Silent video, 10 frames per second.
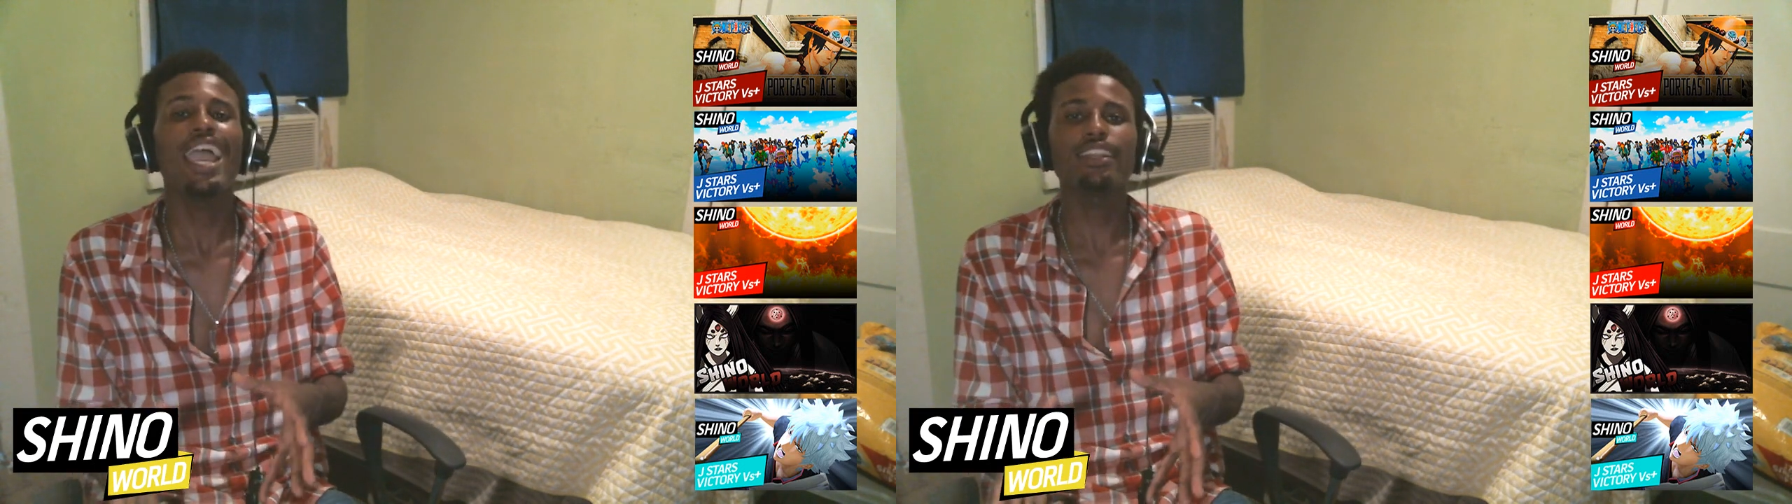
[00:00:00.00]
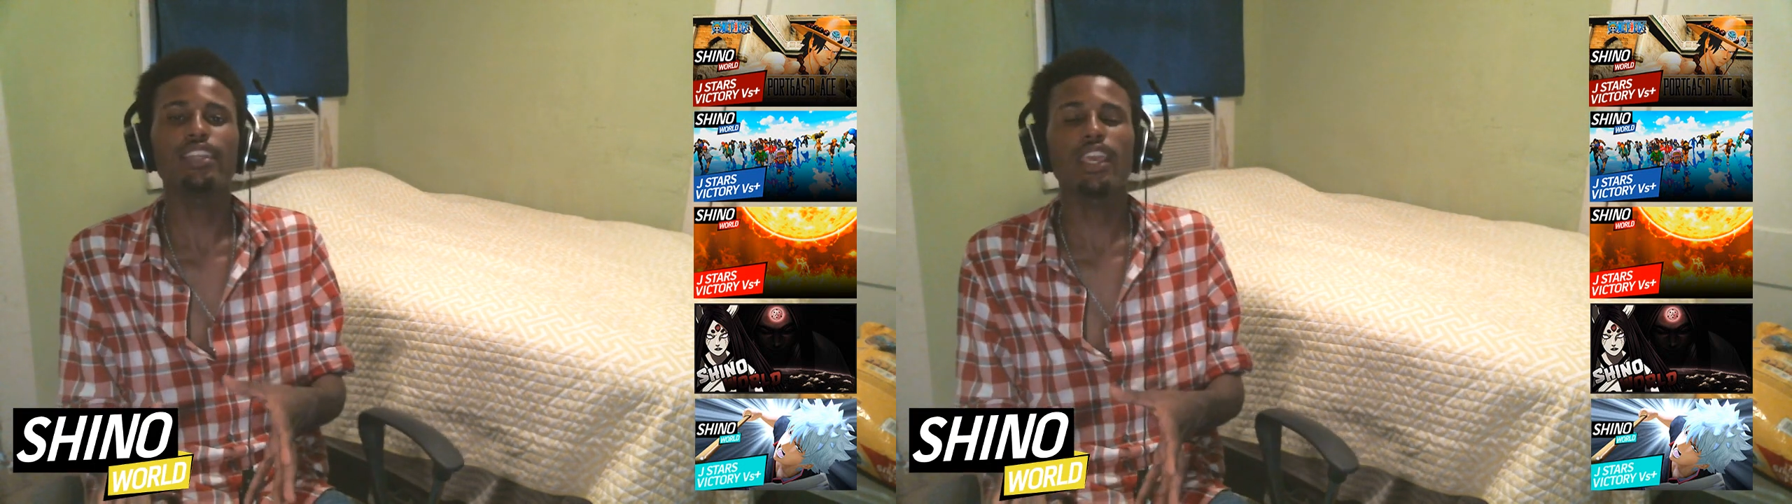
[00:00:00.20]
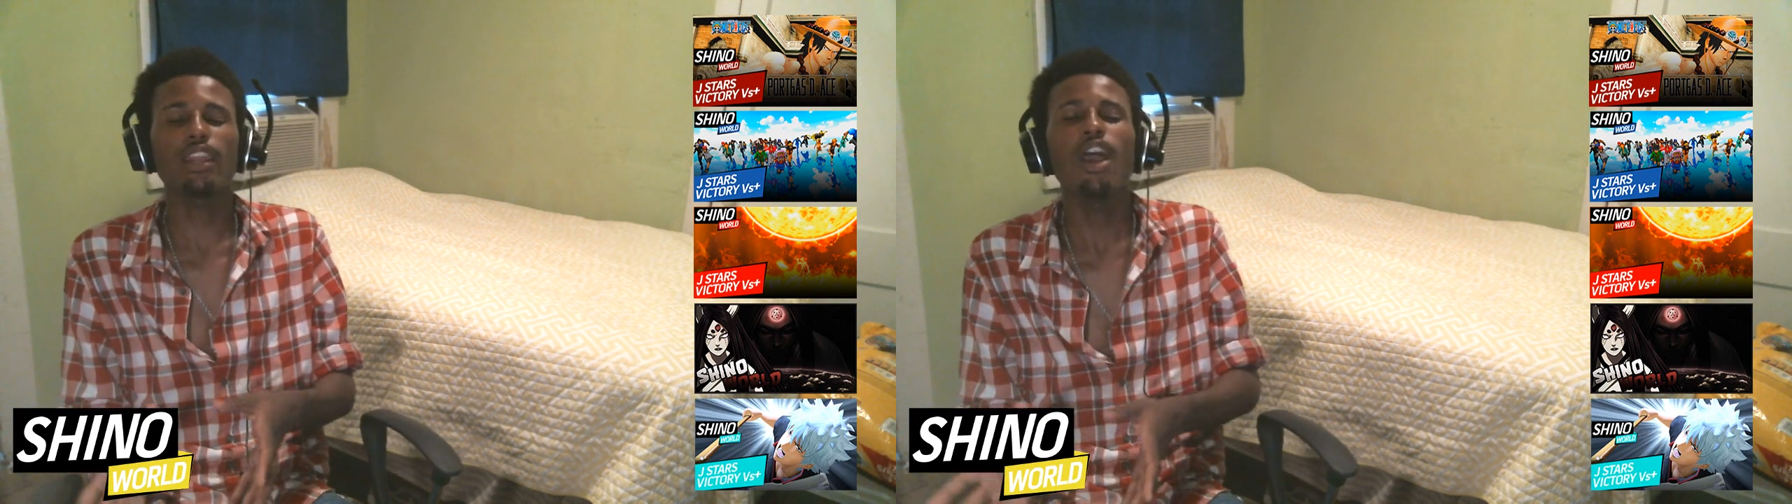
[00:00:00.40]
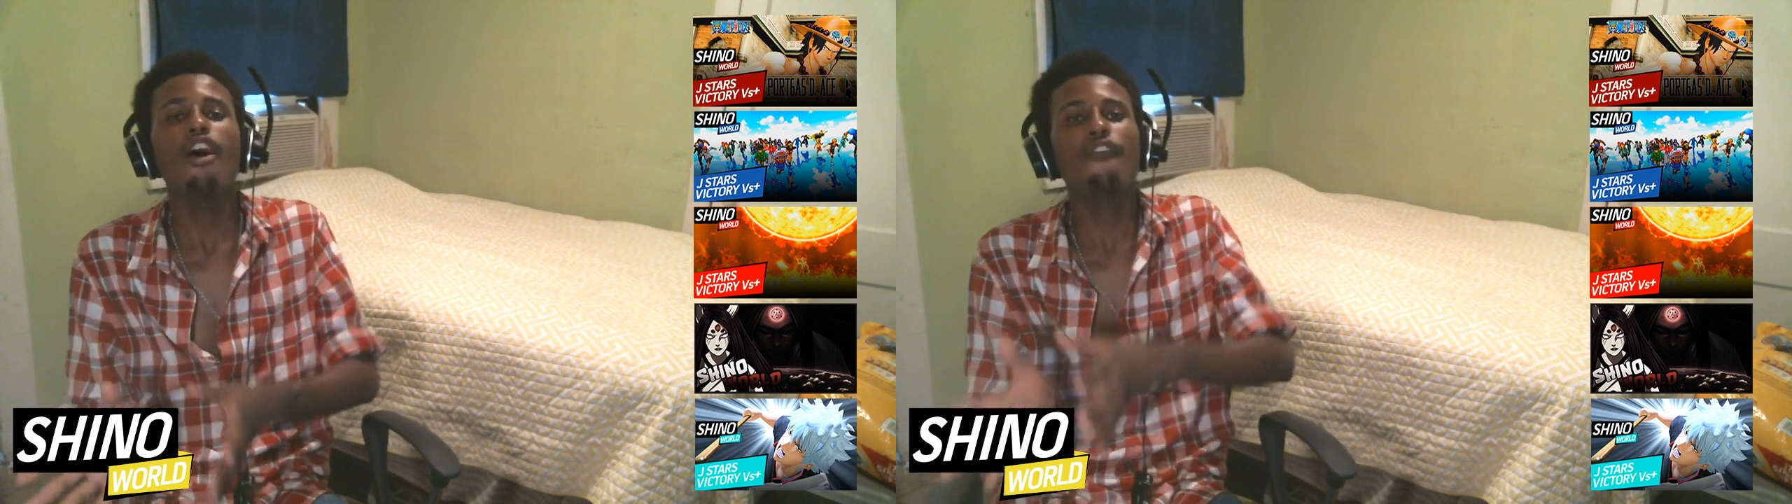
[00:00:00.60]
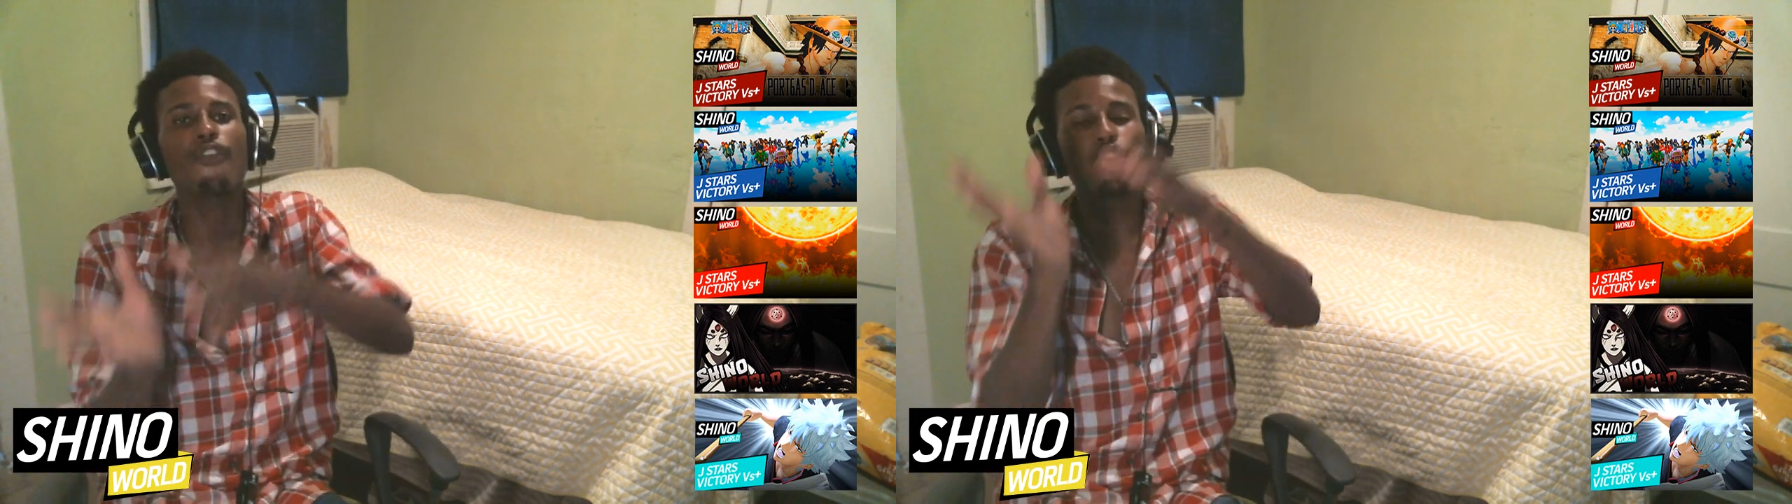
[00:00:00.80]
and then
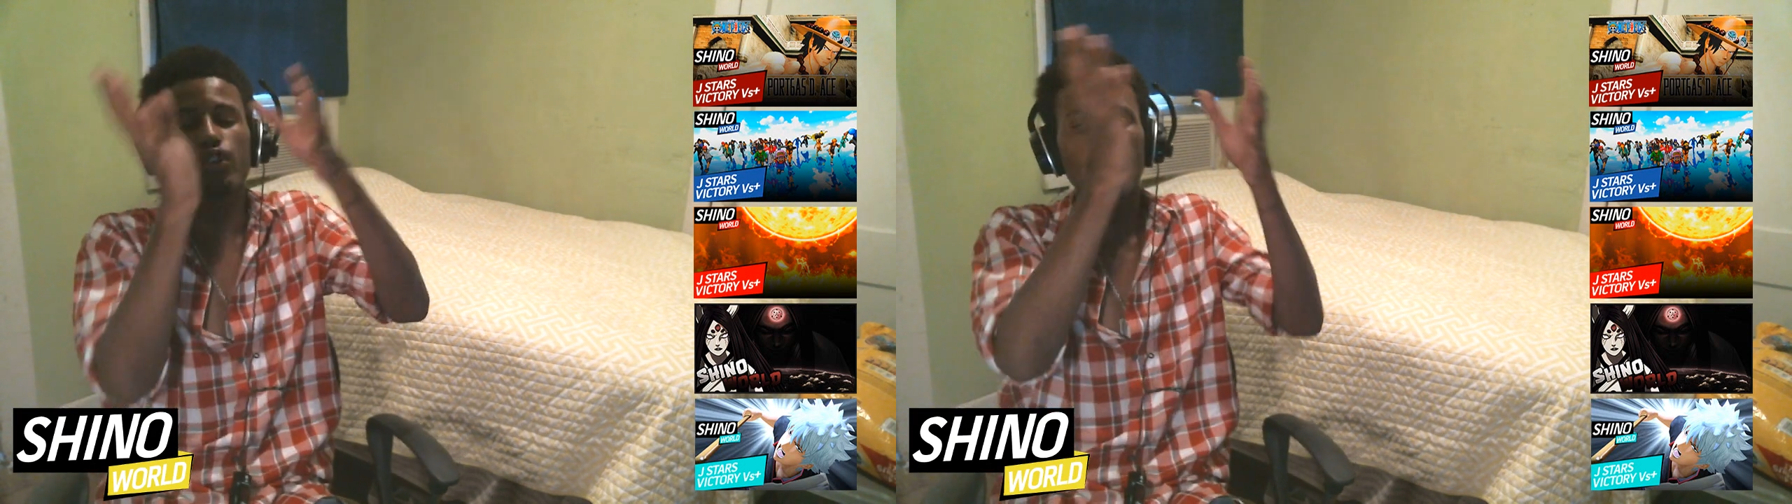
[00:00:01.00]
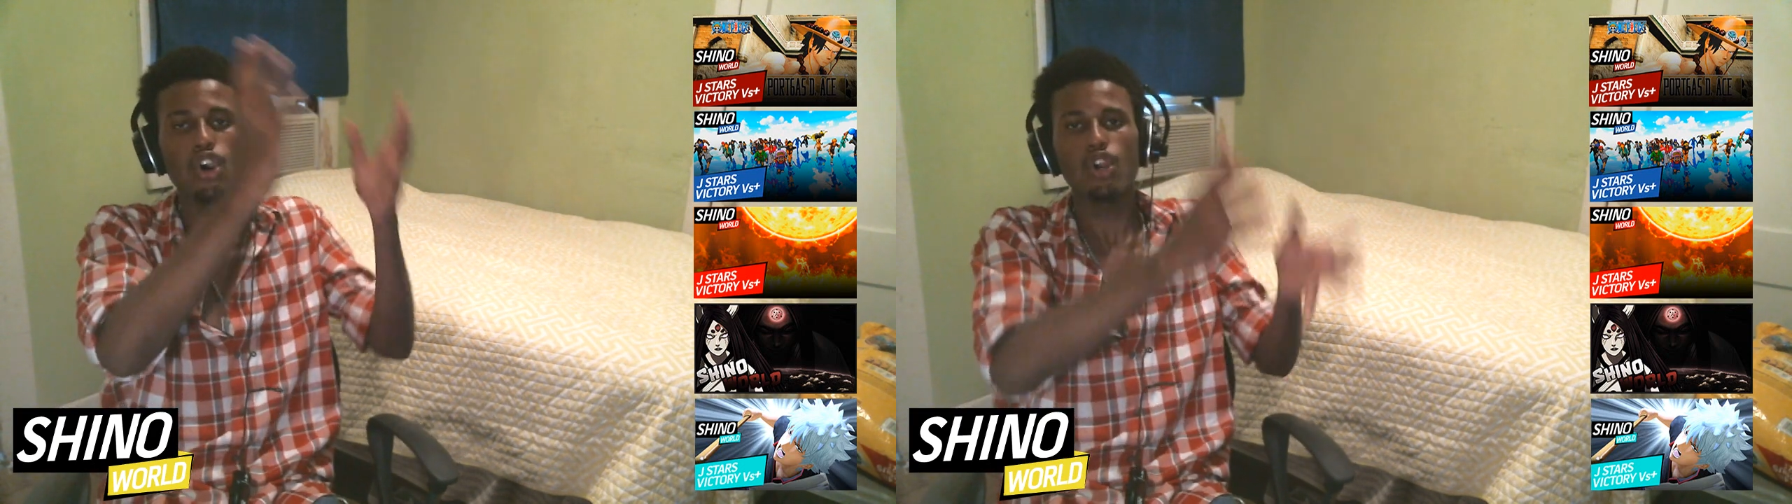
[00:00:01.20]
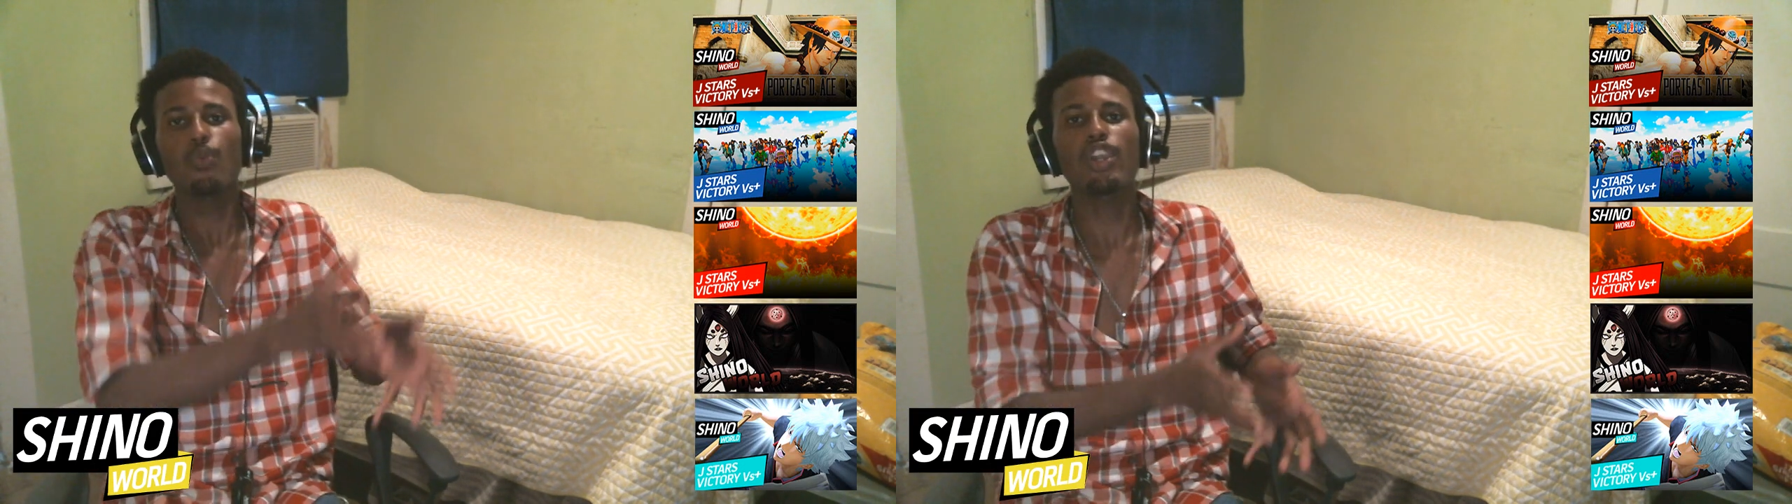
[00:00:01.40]
further on,